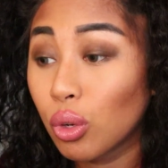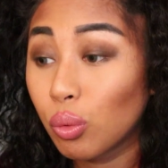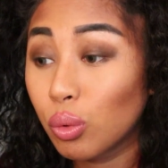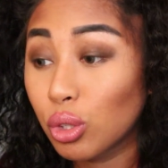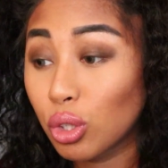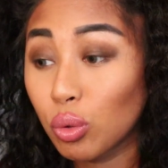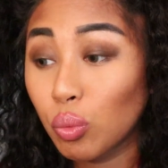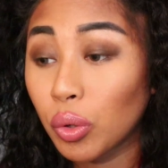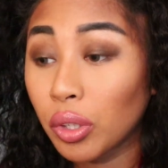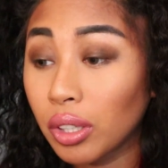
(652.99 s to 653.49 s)
We
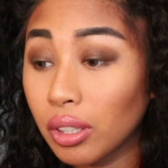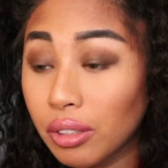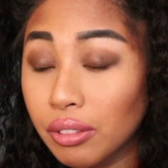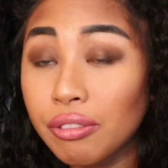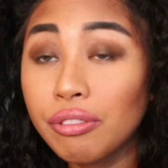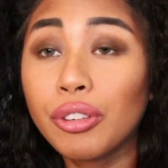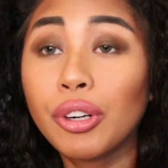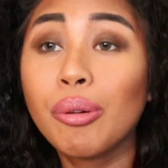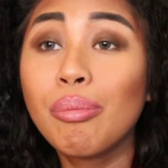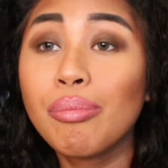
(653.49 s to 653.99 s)
just want to
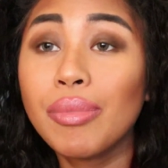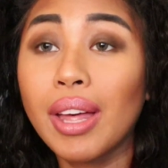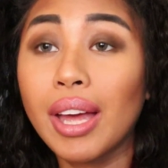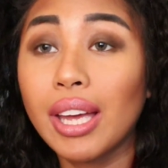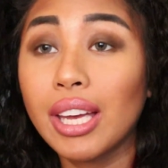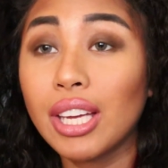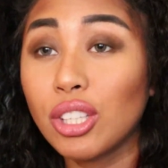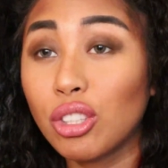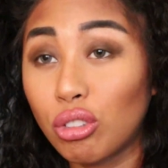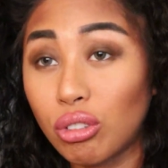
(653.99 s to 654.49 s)
confirm
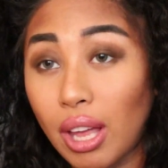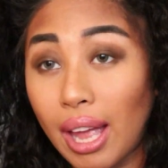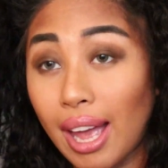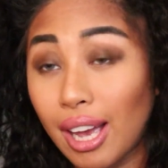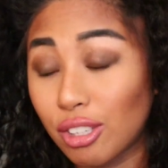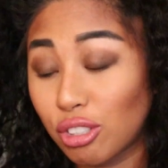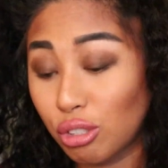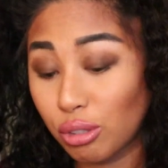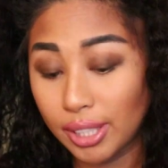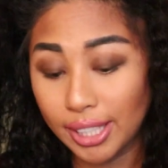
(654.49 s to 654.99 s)
that it's
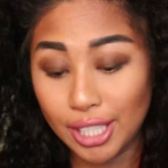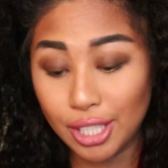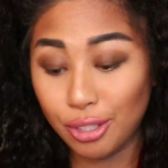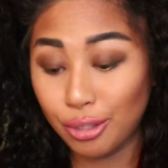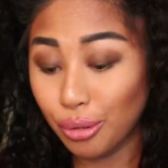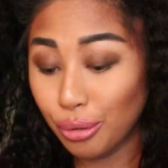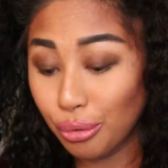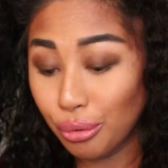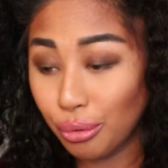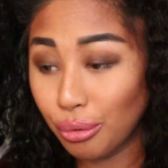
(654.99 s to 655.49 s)
actually
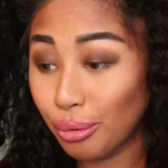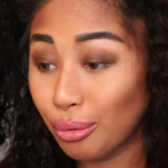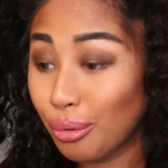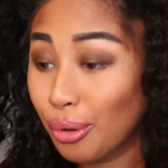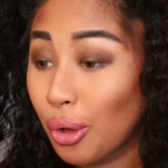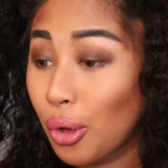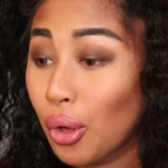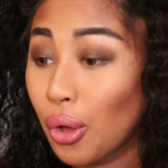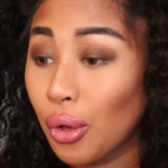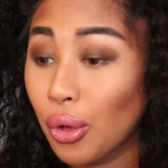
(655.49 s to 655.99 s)
you
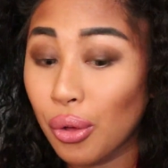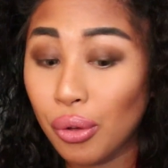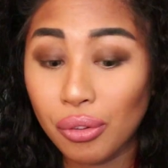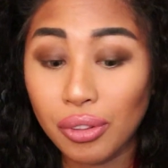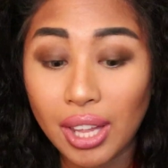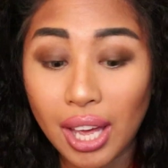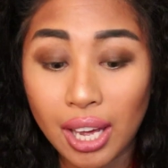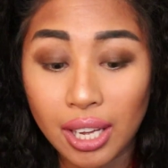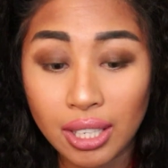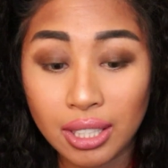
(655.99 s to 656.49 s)

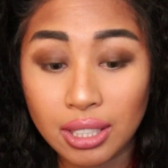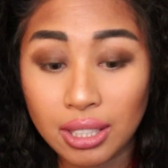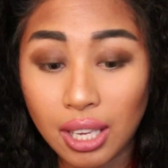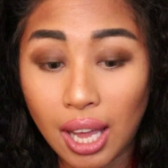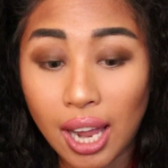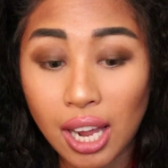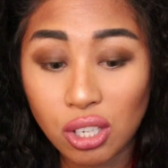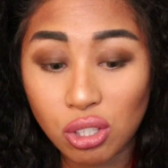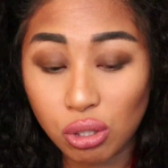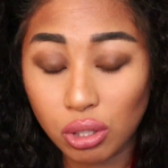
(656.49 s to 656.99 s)
that is
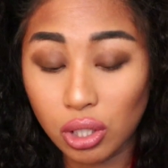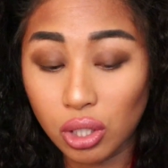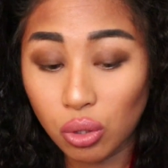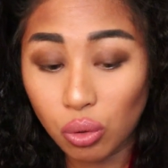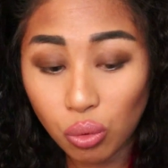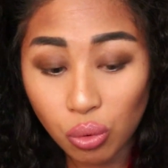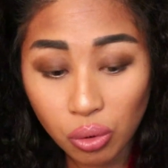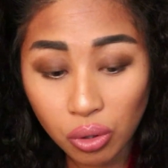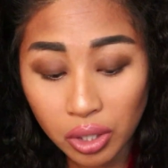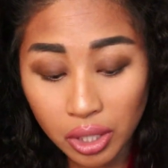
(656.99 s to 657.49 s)
actually
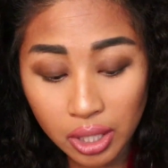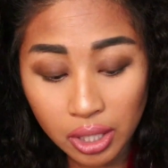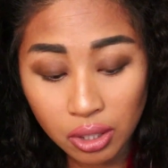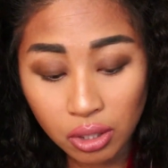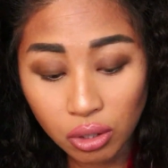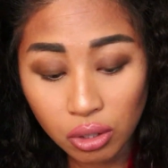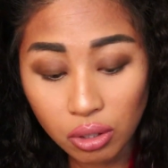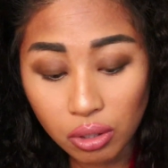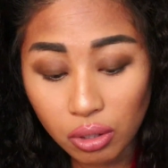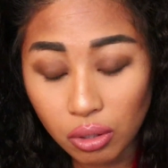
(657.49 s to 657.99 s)

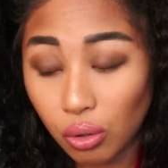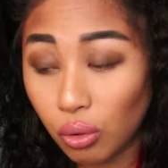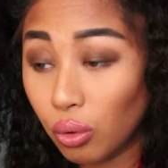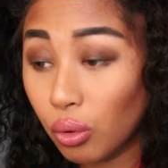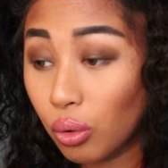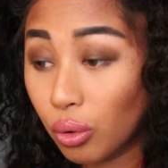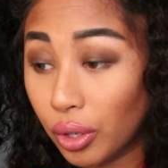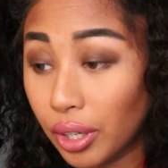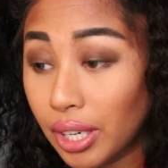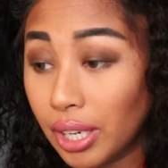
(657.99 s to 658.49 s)
ordering
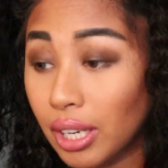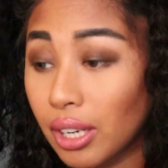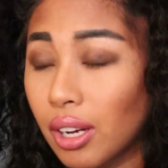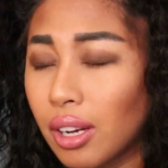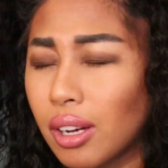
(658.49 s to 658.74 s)
on